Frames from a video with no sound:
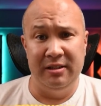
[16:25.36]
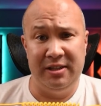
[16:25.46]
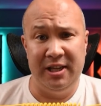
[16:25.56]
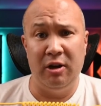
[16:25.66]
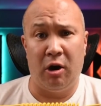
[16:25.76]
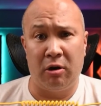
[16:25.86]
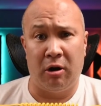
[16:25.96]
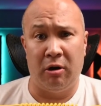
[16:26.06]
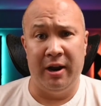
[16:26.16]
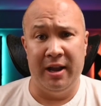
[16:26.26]

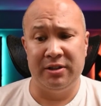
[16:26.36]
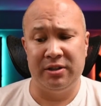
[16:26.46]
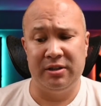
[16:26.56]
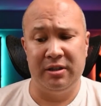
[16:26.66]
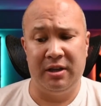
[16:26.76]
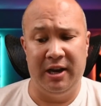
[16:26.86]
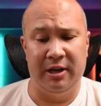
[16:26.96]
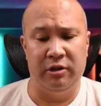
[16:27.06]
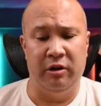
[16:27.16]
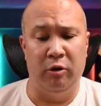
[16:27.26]
TRRS
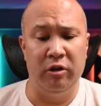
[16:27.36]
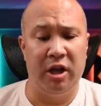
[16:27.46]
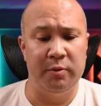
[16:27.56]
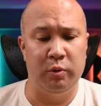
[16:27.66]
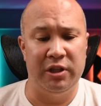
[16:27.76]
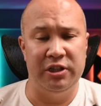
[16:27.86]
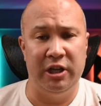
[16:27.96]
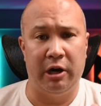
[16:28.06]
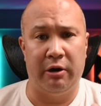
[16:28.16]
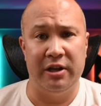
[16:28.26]
connector. It only comes with a
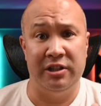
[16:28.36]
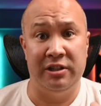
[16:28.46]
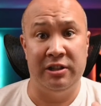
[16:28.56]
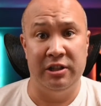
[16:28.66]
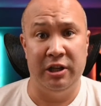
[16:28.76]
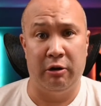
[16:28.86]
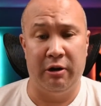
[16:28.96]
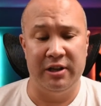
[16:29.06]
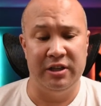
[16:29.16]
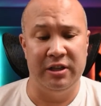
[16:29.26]
TRRS to
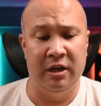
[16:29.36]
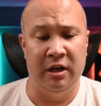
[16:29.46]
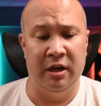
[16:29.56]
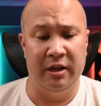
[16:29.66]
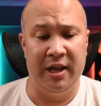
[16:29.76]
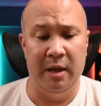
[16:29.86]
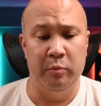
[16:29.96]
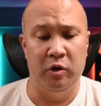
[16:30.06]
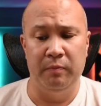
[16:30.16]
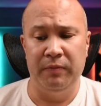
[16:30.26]
TRRS
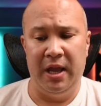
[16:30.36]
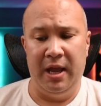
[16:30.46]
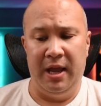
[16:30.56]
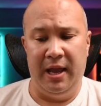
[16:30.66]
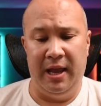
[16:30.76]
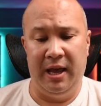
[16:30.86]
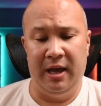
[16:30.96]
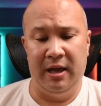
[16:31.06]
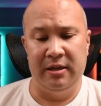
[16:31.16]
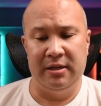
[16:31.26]
cable.
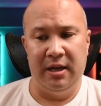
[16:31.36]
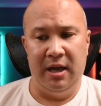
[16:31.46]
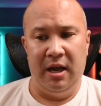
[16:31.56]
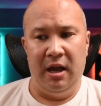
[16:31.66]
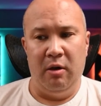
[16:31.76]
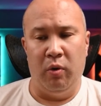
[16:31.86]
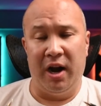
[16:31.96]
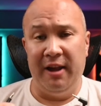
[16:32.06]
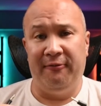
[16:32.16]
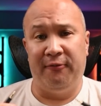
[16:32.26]
And when
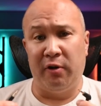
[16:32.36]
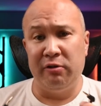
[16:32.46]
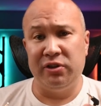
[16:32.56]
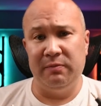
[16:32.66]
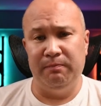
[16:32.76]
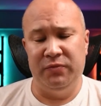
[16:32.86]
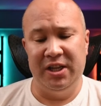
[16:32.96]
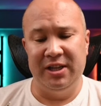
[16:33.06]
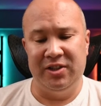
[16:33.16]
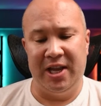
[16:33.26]
I first
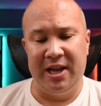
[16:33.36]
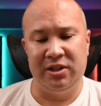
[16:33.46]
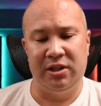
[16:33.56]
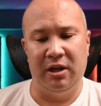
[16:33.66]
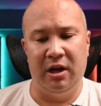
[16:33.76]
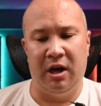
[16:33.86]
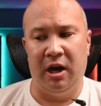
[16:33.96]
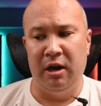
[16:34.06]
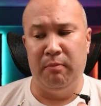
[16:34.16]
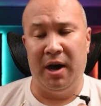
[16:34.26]
did a test
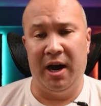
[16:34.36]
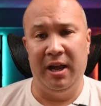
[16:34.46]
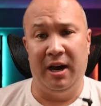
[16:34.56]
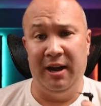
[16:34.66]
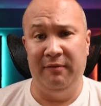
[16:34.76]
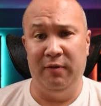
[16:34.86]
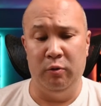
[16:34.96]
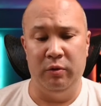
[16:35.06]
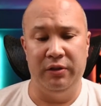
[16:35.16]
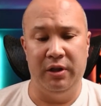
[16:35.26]
on my
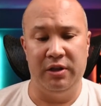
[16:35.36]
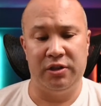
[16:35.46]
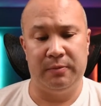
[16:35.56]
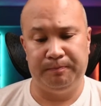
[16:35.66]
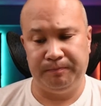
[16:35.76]
iPhone with this,